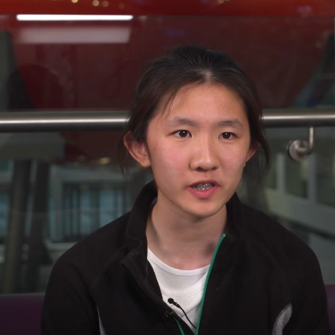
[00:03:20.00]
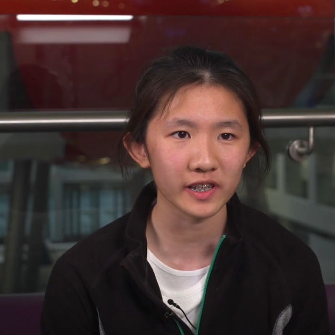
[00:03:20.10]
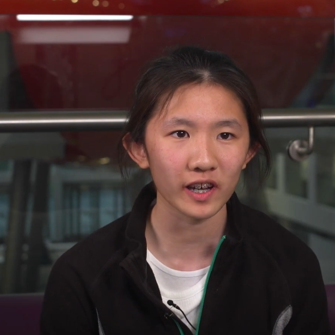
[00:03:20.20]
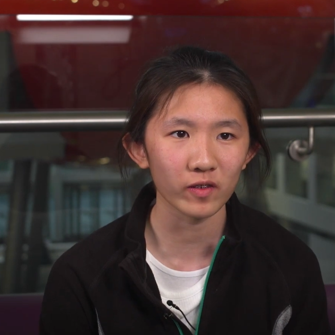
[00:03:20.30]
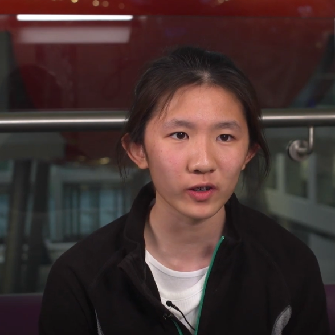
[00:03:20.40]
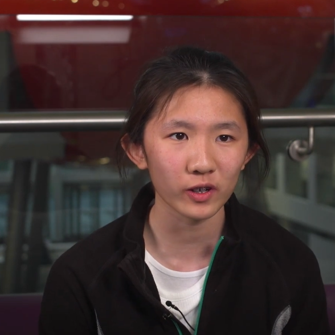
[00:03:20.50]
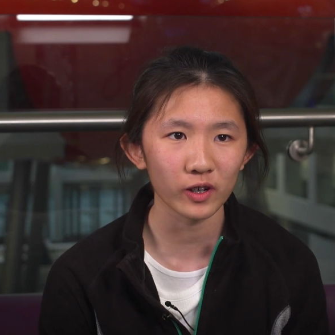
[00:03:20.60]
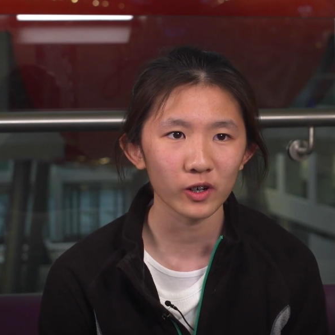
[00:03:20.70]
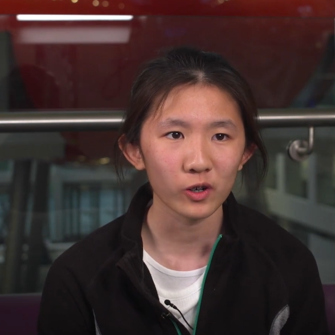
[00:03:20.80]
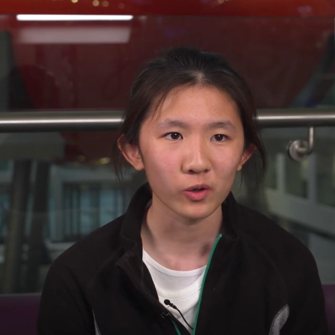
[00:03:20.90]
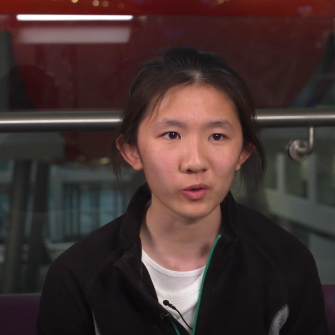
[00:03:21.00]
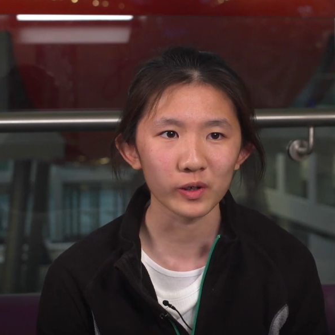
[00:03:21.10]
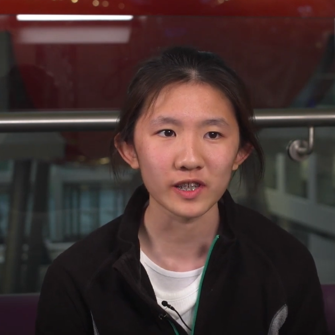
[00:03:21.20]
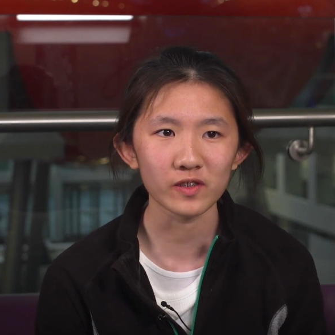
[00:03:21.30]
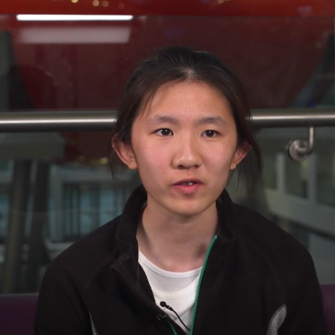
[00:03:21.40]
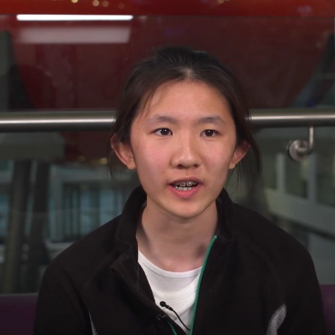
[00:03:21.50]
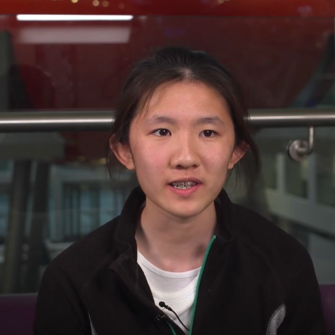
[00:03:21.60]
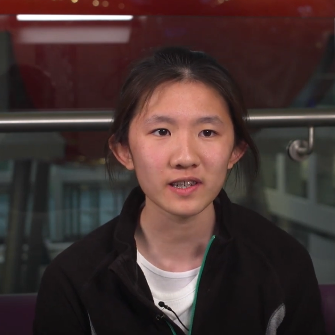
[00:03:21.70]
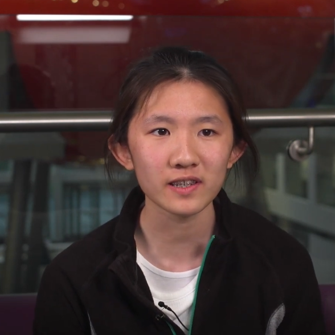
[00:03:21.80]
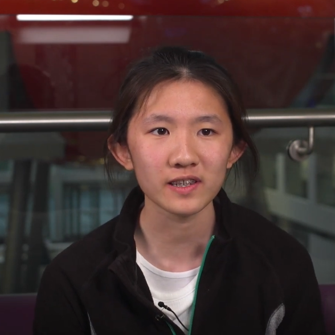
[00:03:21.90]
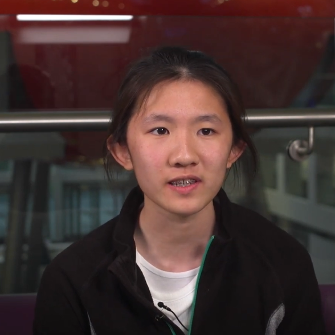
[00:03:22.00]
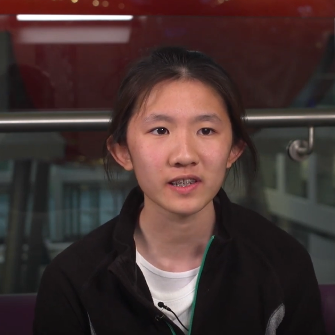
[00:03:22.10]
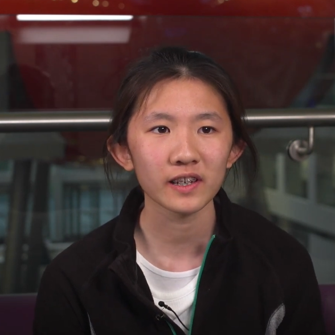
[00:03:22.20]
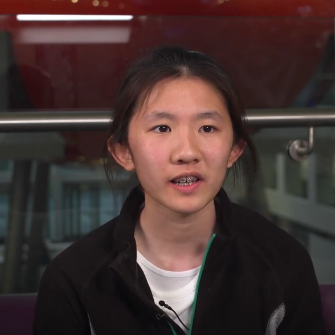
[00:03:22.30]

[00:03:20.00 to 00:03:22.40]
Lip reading: together all his friends